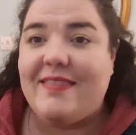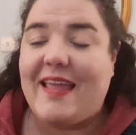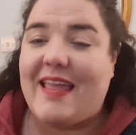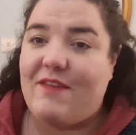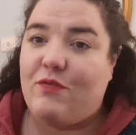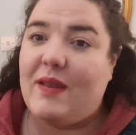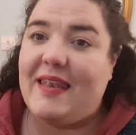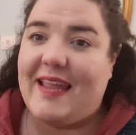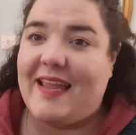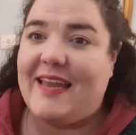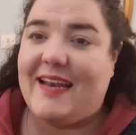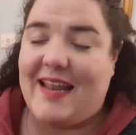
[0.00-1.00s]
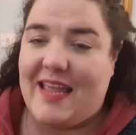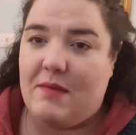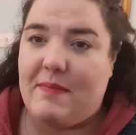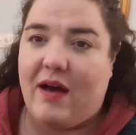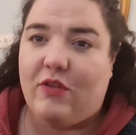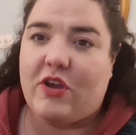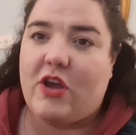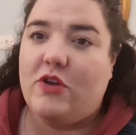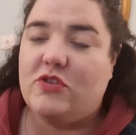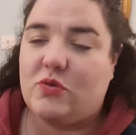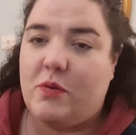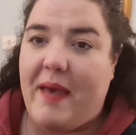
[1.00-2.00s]
they give you a link in an email that
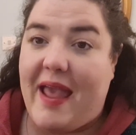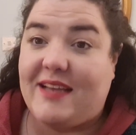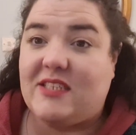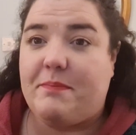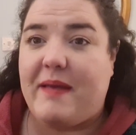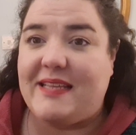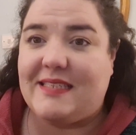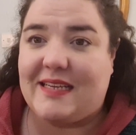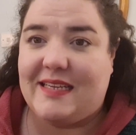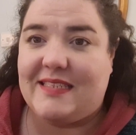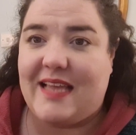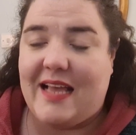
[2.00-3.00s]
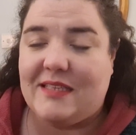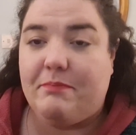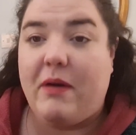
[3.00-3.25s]
goes to a page that basically says,